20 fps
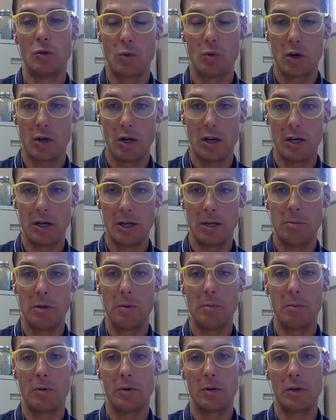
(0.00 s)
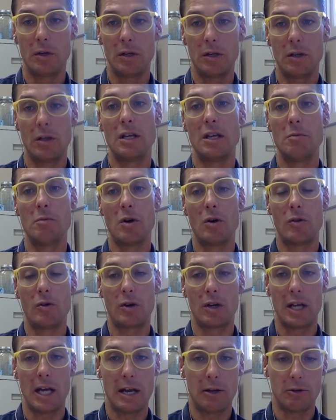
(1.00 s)
Soon we're going to need people to
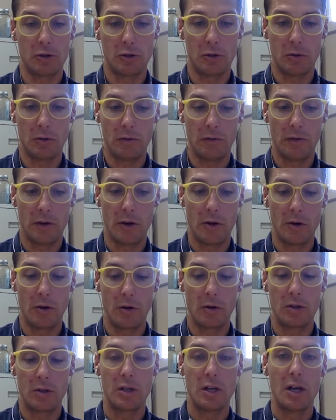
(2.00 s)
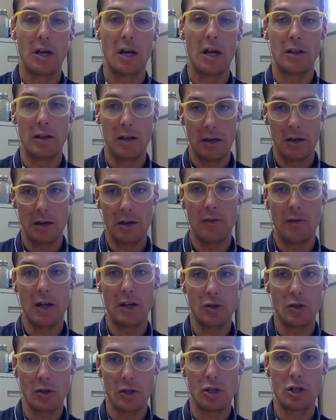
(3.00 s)
email their council folks, and then
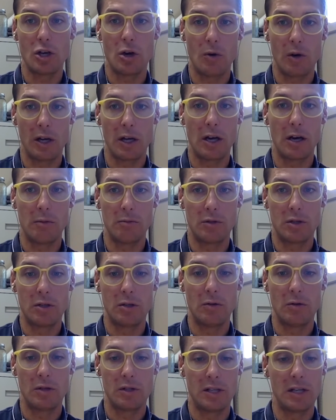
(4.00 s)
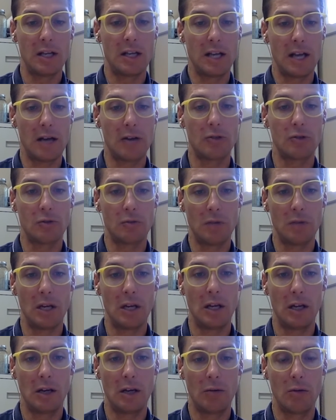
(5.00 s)
eventually showing up to a city council
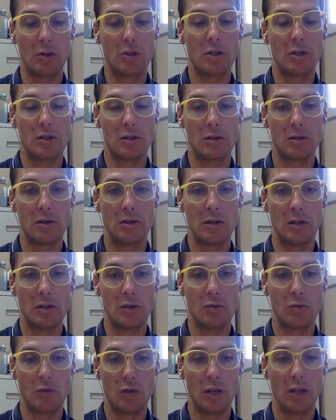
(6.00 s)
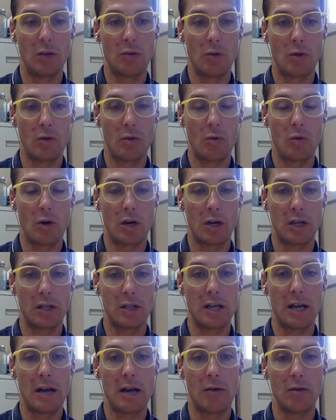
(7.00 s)
meeting, which is really where the
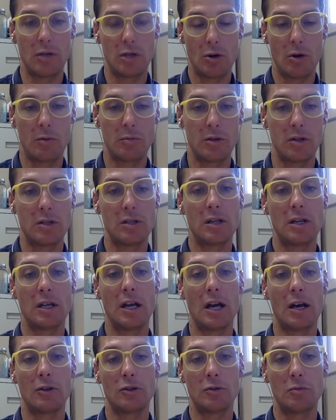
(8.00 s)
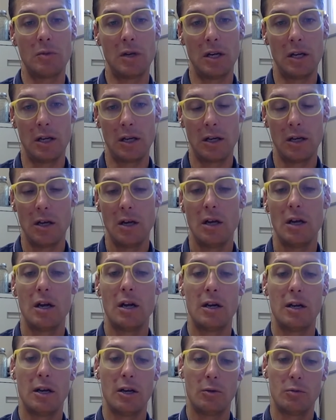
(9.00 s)
work is at. We show up to the city council meeting
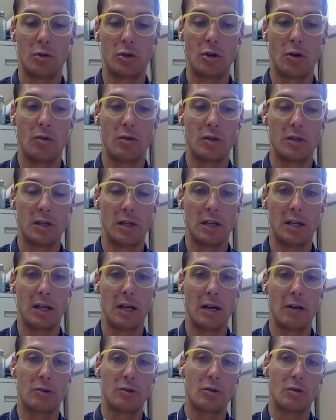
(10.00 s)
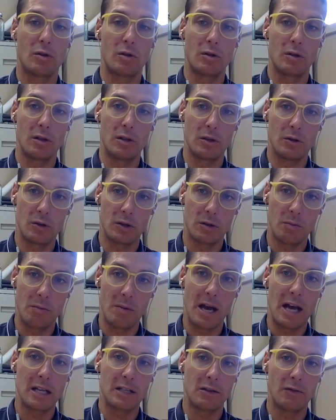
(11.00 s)
and help show the city council that
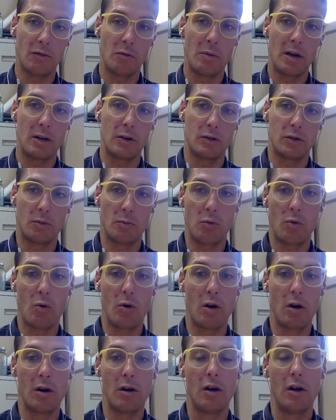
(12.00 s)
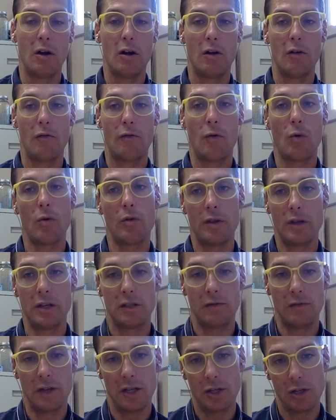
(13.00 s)
there's a massive amount of support for
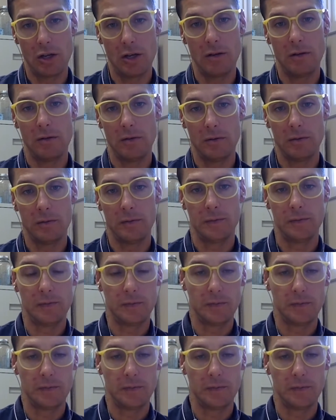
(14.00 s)
this vision.